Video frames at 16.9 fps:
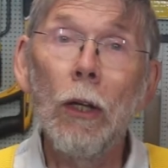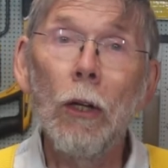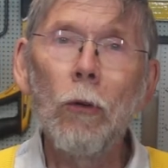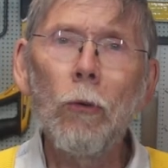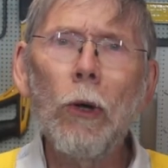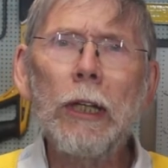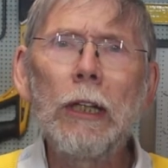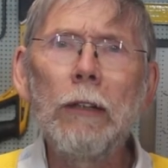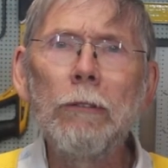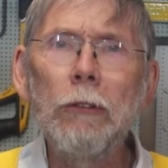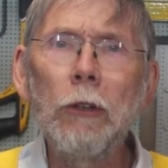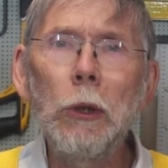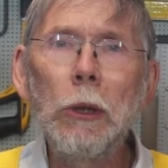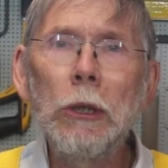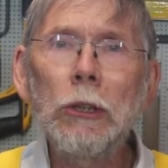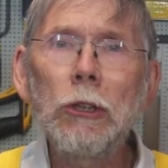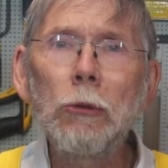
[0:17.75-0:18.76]
Regular
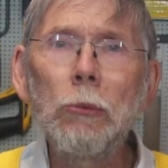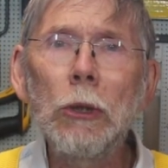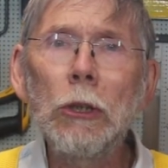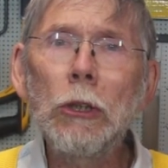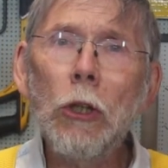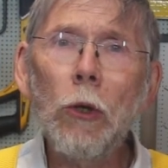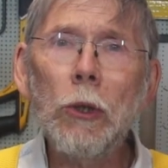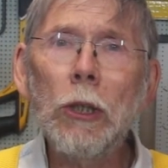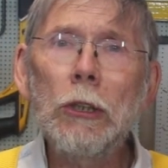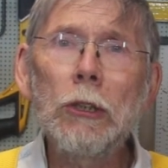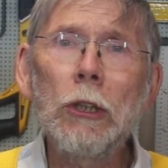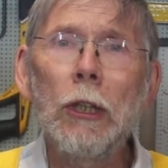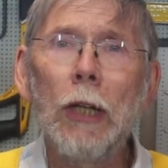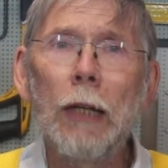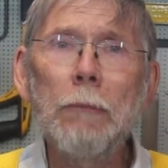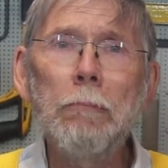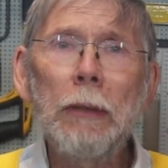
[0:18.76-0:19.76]
viewers will know that
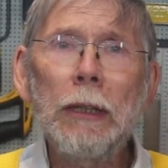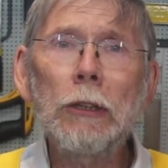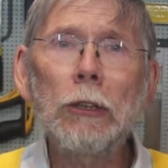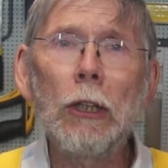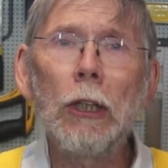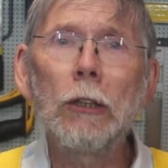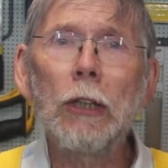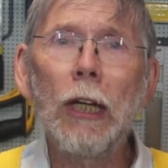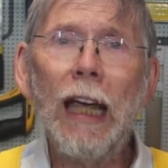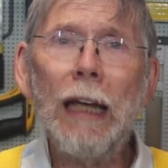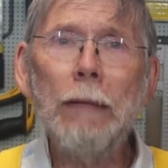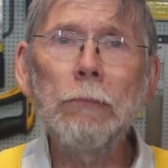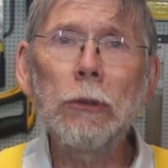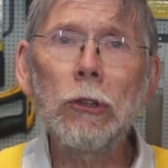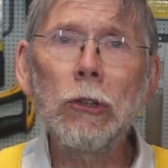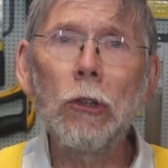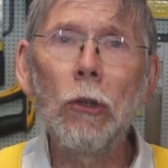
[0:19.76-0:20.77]
I built a
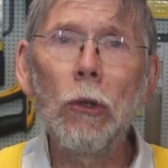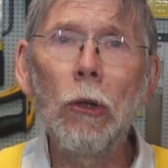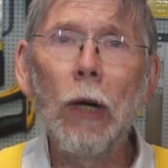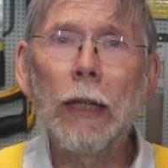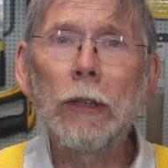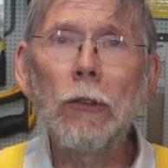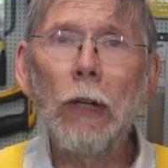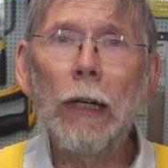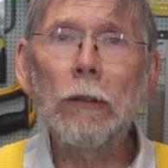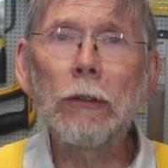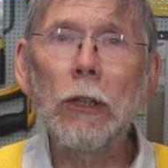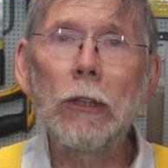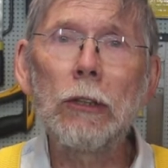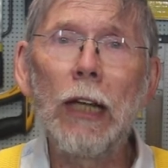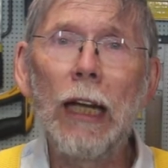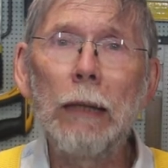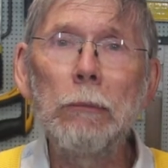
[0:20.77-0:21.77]
cable saw and router
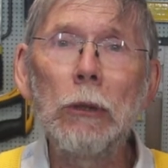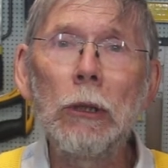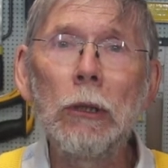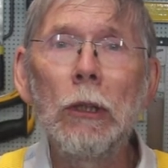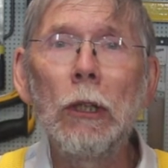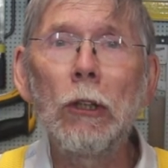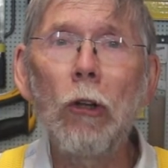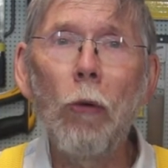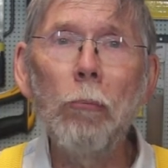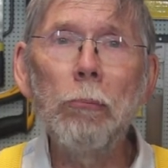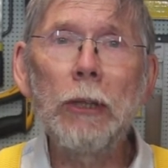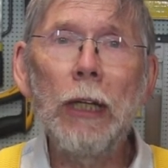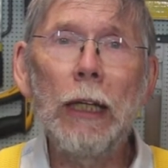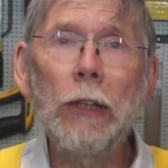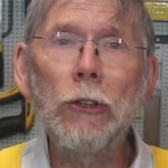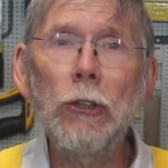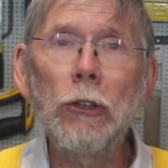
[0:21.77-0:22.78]
table
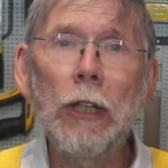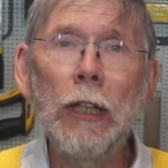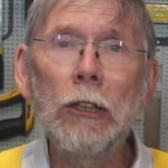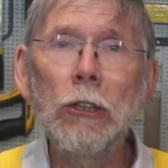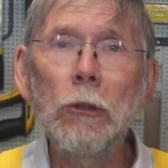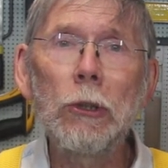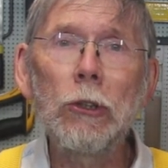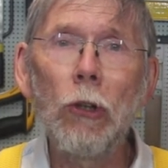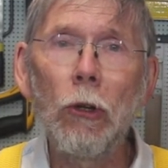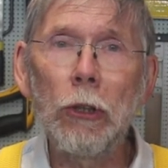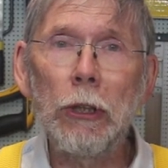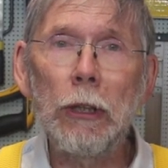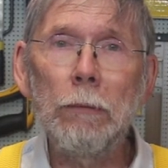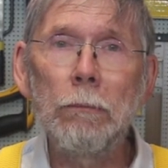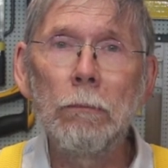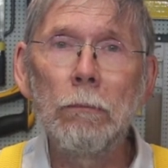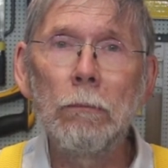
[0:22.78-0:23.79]
combination into a
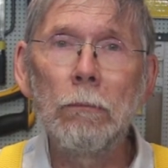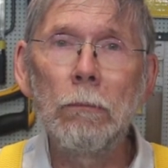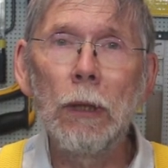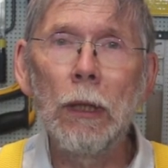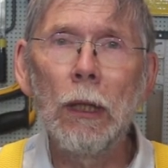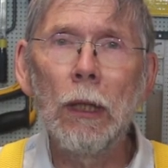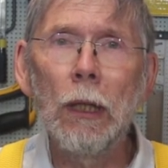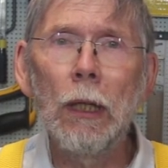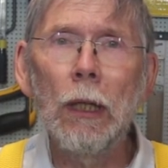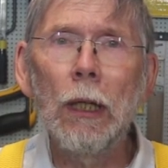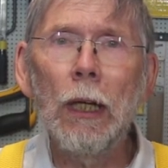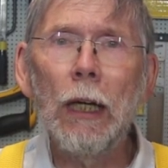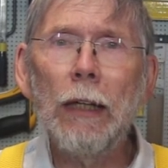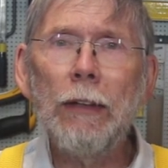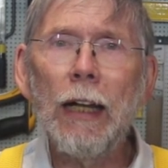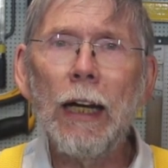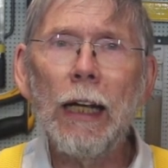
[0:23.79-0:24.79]
trolley.
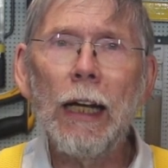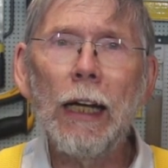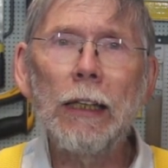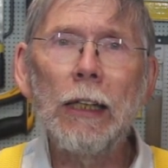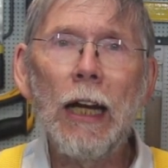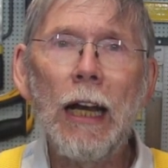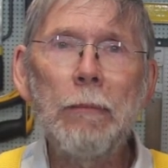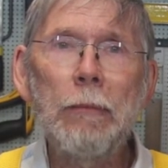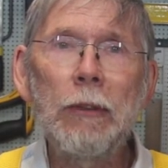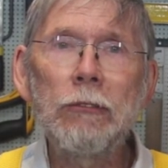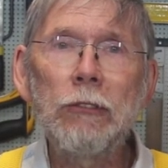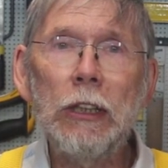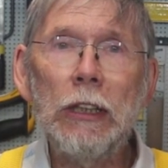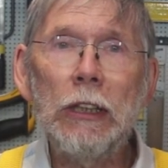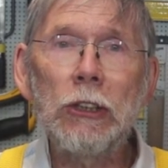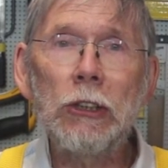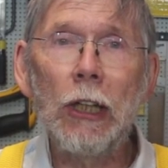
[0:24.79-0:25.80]
And then I added an
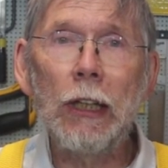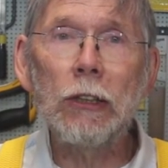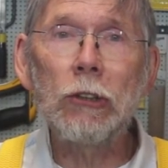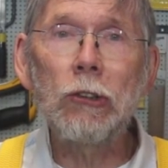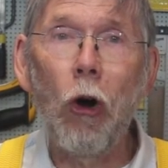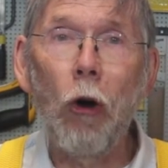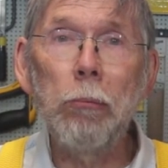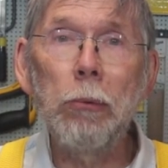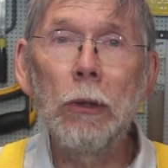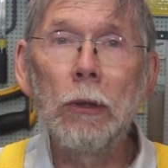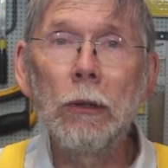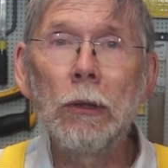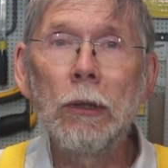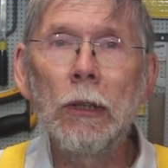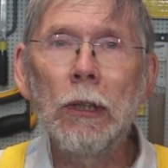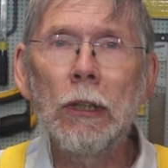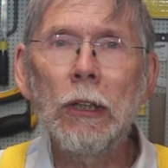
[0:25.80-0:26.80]
MFT style top,
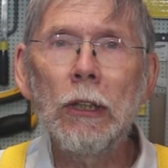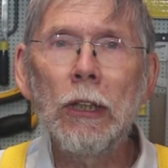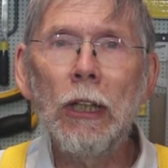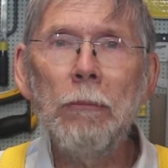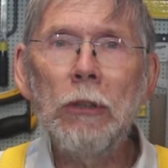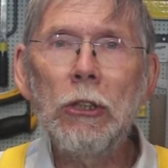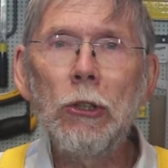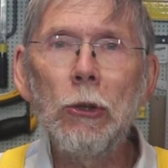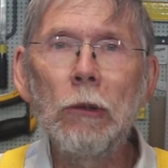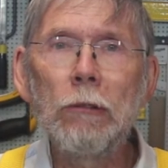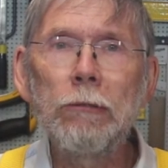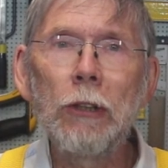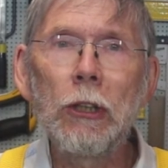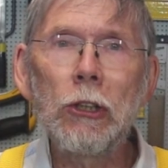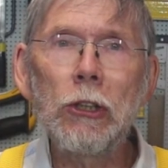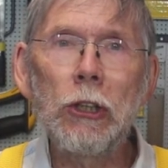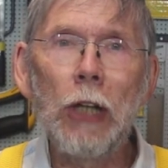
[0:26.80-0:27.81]
giving me dual
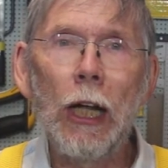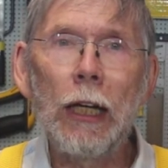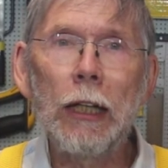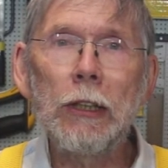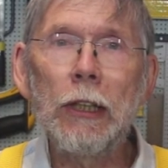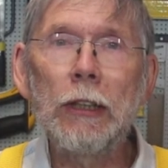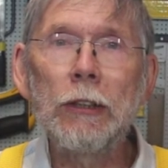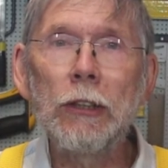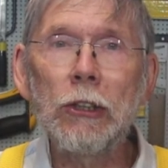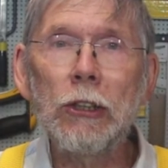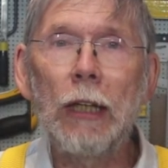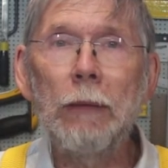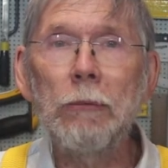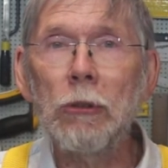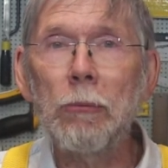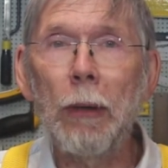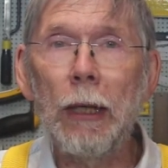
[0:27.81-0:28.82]
functionality in the
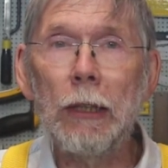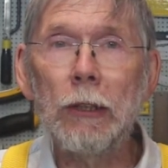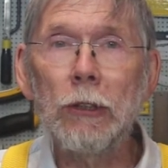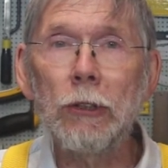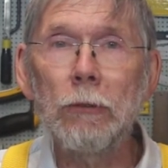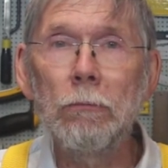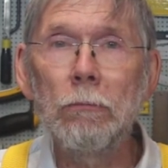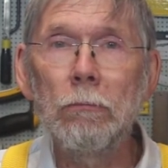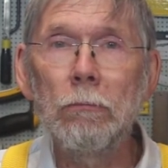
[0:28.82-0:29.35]
same space.